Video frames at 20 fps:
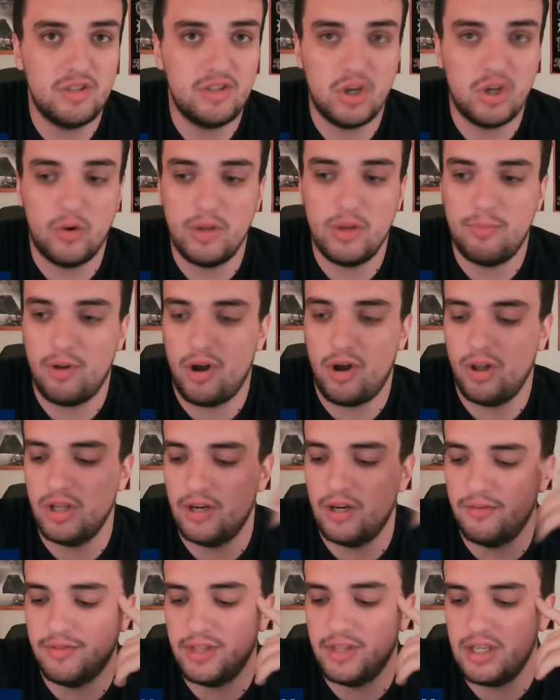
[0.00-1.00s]
Tony Paul
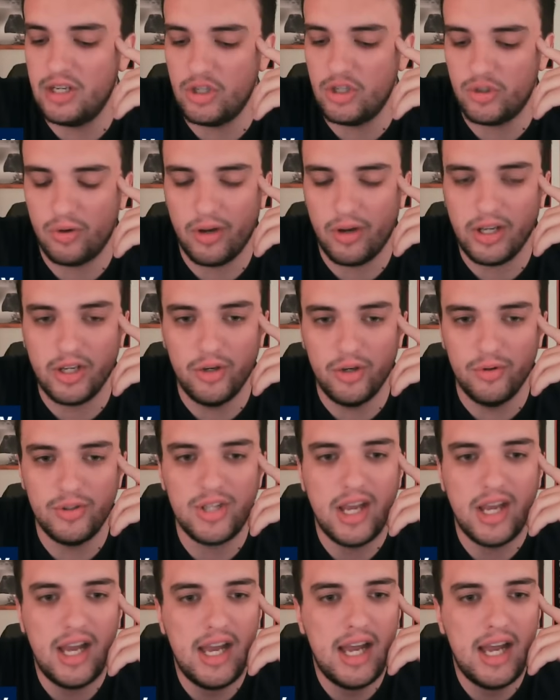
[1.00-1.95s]
of the Detroit News,